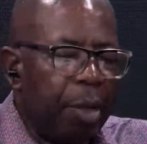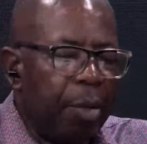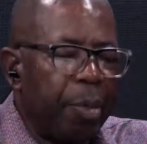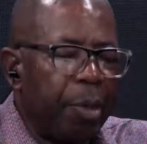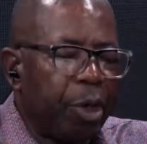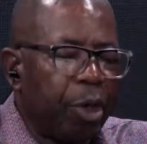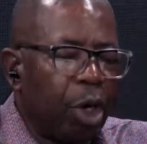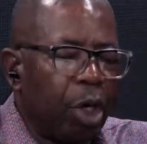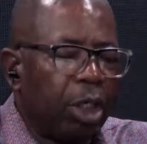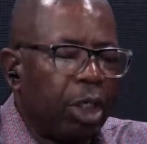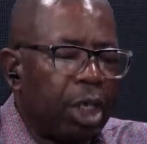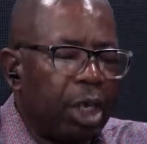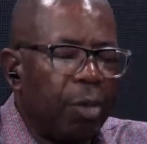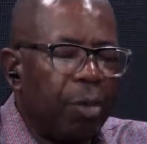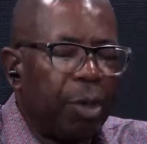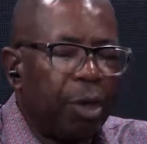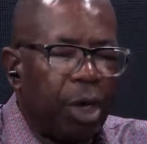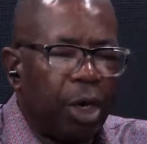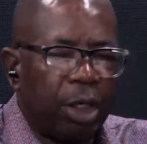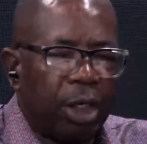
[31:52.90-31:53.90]

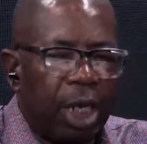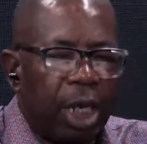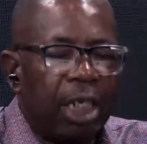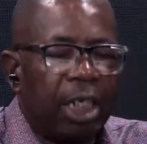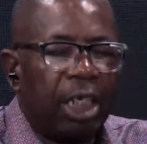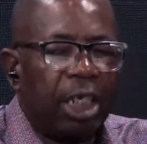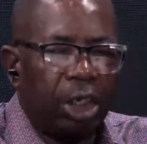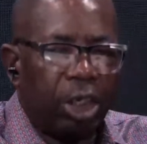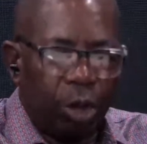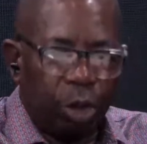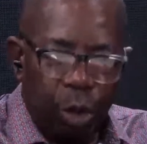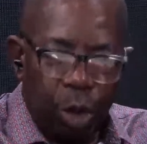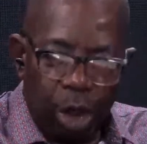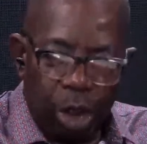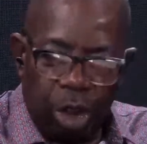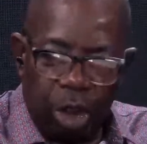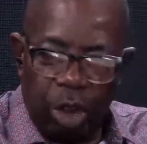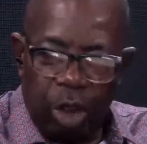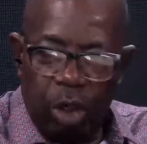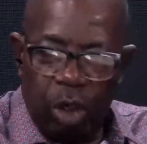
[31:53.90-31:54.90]
Because it is
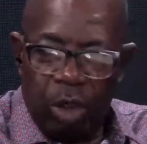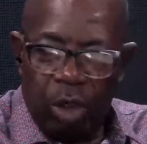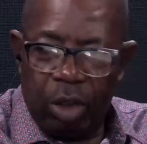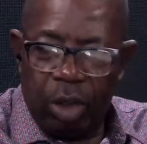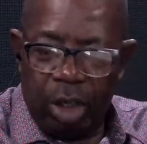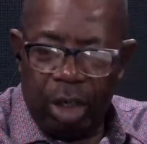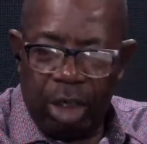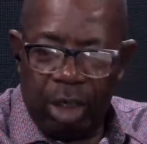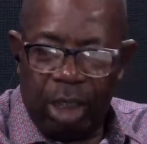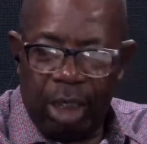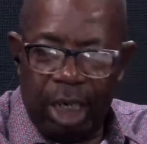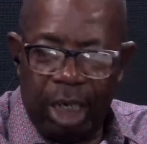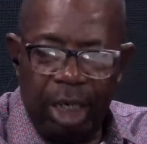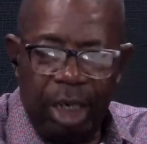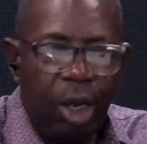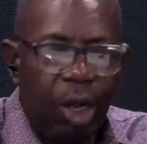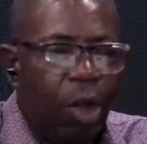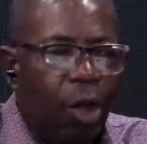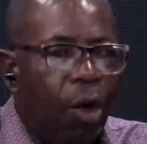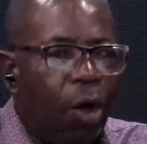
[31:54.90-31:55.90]
structured, understand?
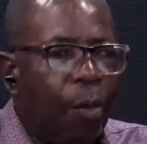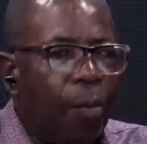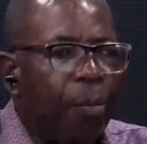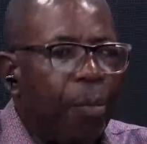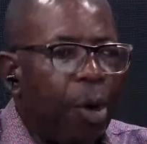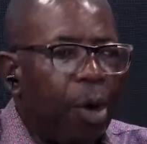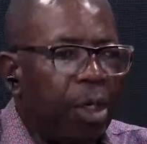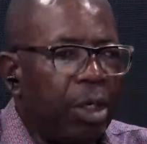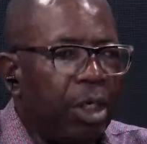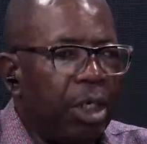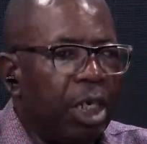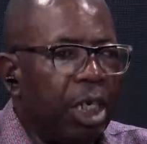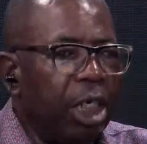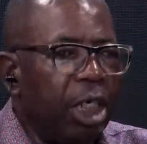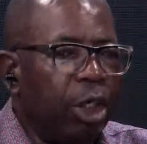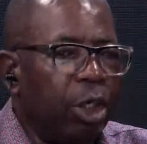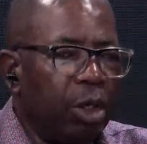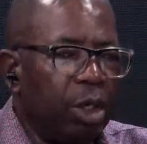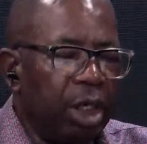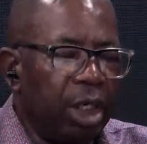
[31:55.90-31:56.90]
But the
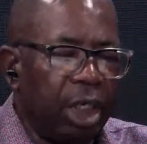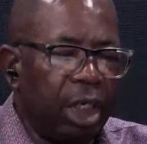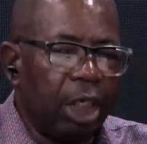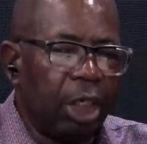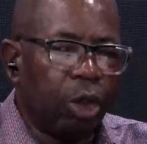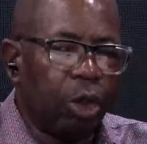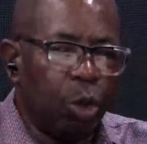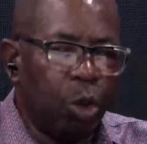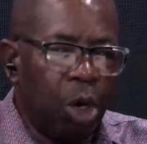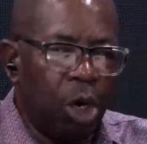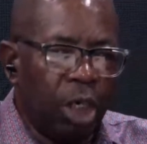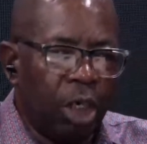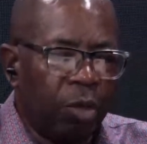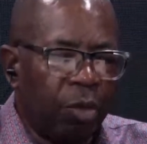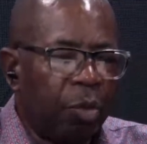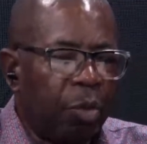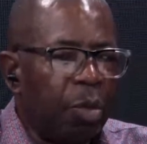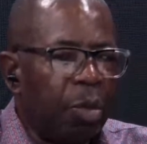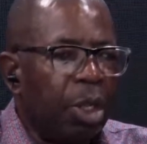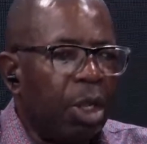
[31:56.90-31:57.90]
issue is this. One,
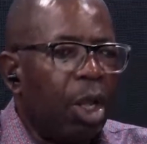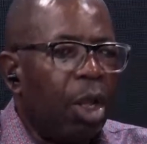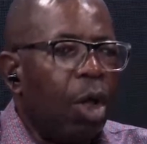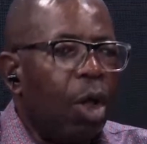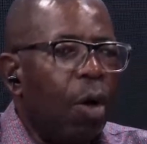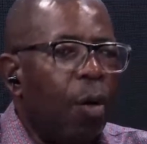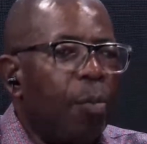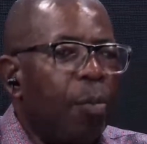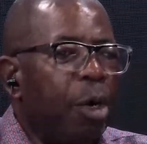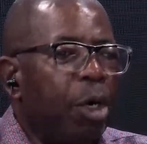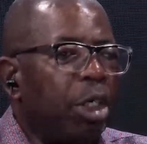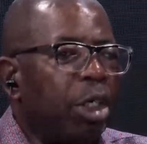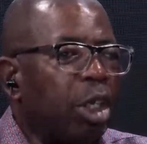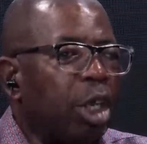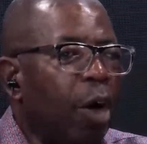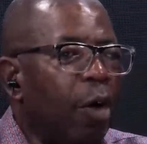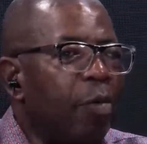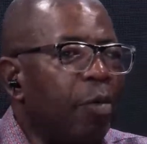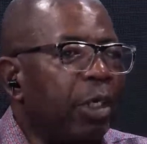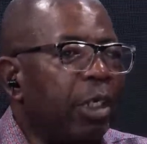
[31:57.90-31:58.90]
most
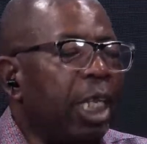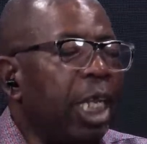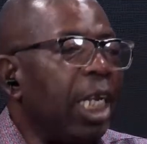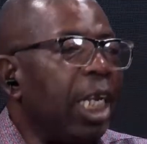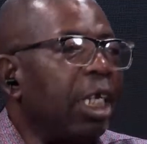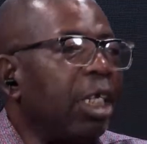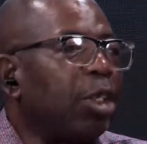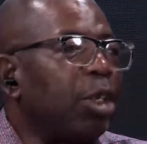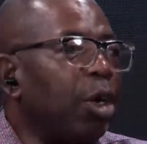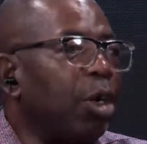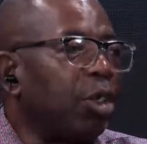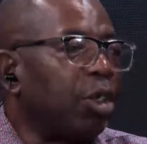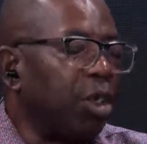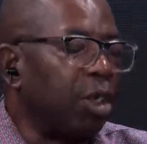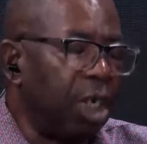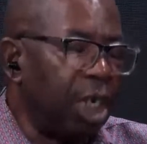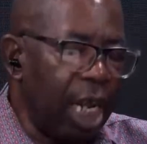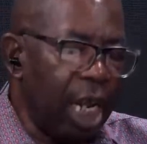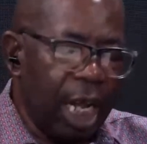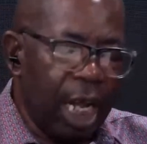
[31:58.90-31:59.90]
of the senators
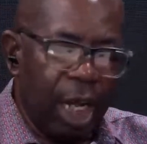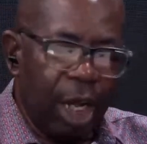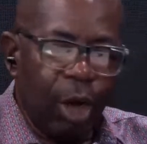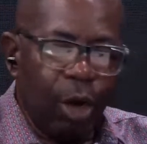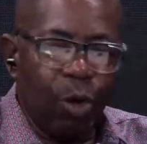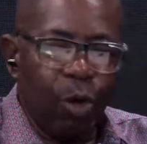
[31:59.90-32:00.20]
there,